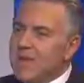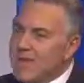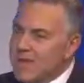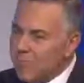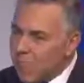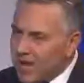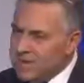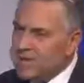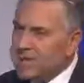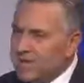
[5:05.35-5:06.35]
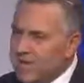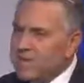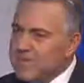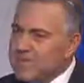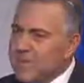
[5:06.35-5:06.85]
In relation to
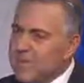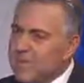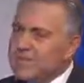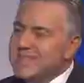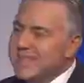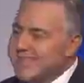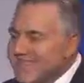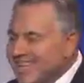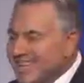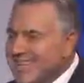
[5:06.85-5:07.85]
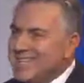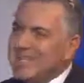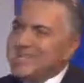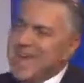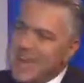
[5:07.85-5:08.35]
family supplements, it's in
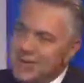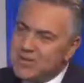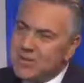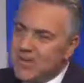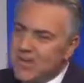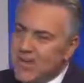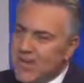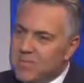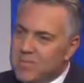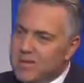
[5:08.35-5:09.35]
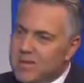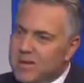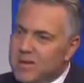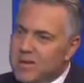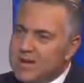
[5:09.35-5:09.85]
addition to household income.
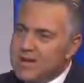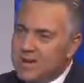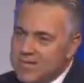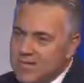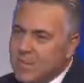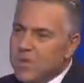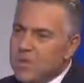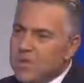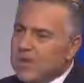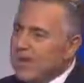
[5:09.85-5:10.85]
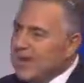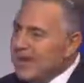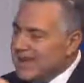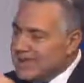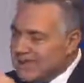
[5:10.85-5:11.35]
So a supplement
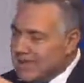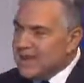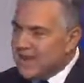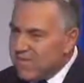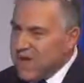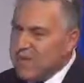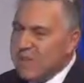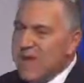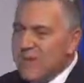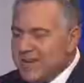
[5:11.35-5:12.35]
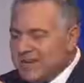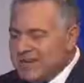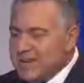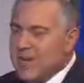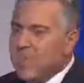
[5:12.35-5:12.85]
is a family payment is
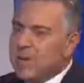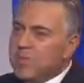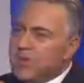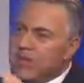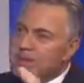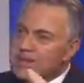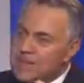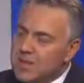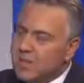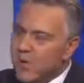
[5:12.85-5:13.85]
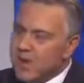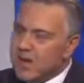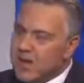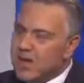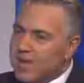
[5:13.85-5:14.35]
a supplement to the
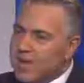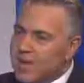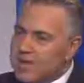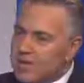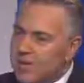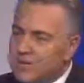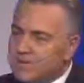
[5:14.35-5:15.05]
primary income of the household.